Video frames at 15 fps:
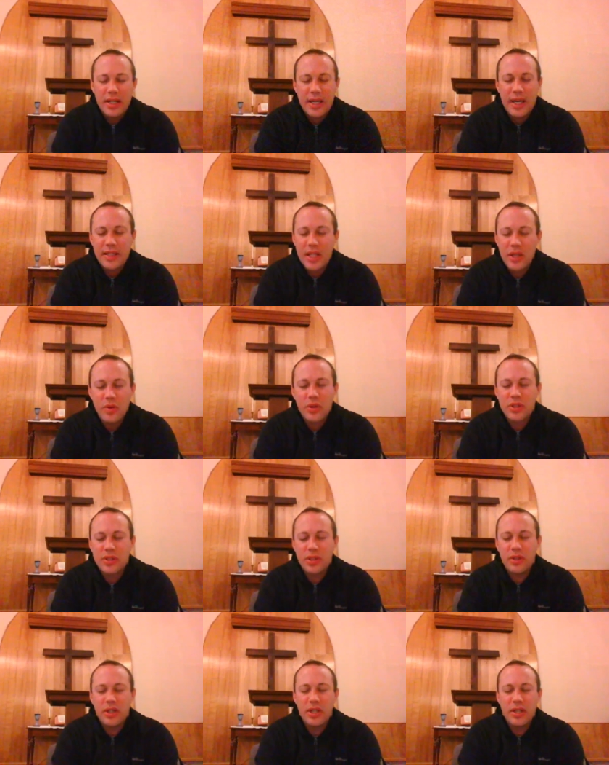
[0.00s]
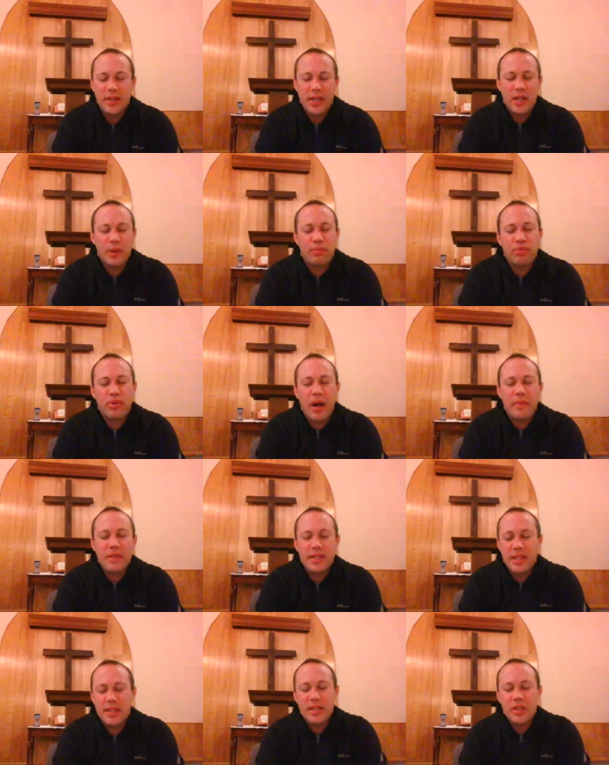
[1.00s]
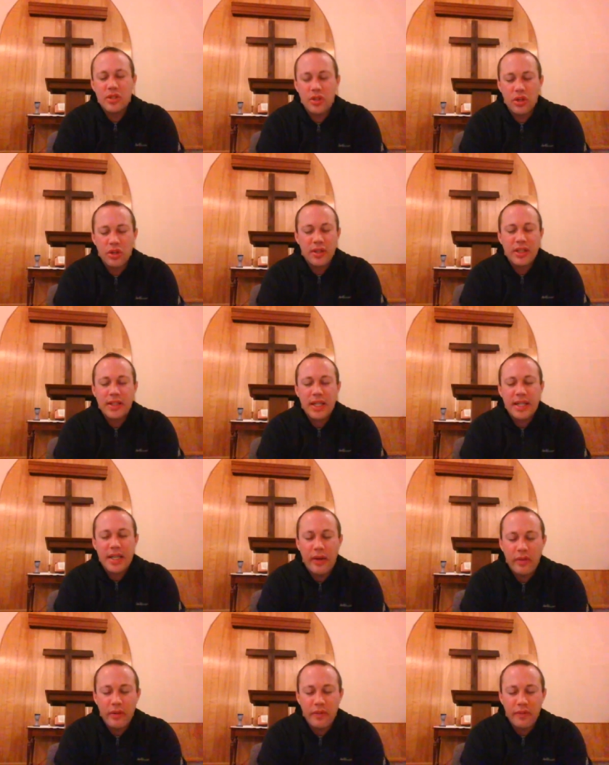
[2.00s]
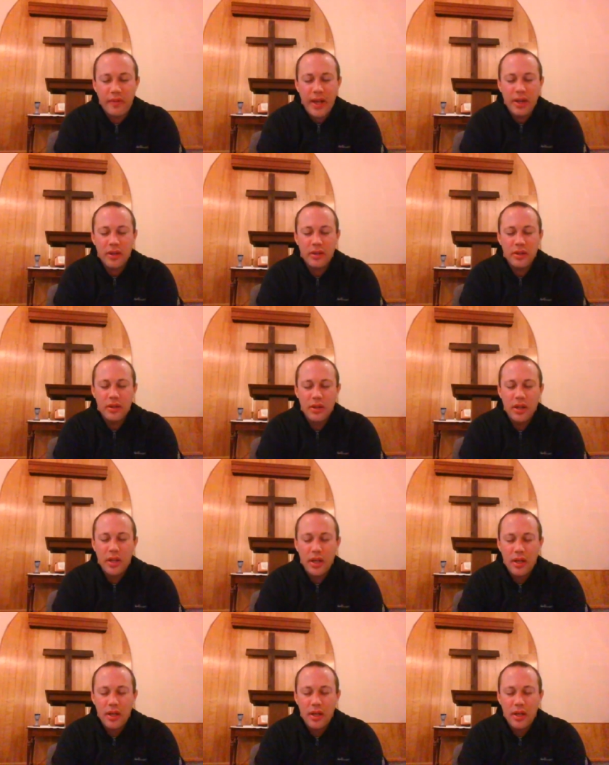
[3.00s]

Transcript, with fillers: God, that you are still good, that your promises endure, that they never fail.